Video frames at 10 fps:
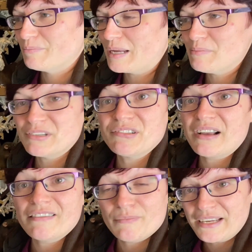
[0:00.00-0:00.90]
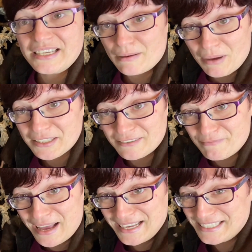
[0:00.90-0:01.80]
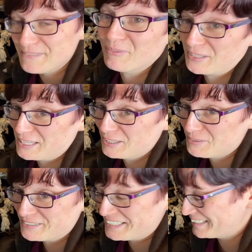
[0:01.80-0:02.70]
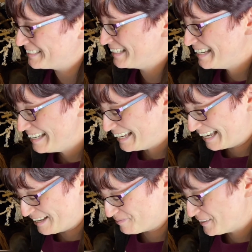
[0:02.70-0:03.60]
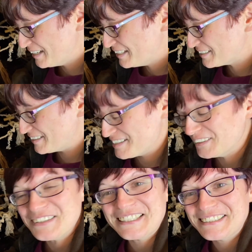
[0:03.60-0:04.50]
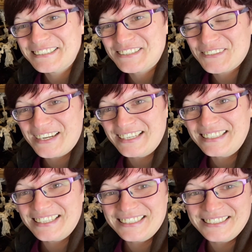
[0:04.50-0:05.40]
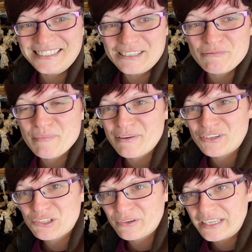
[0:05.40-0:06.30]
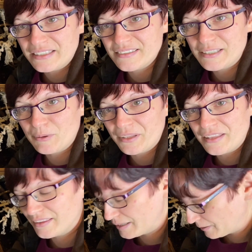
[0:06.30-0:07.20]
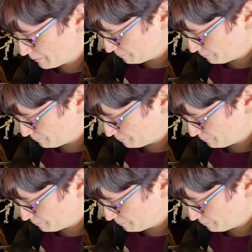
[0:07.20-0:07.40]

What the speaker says: paper is great for making a massive mess, but they love it. So it's all things to try and give them a bit of a treat and see what they think.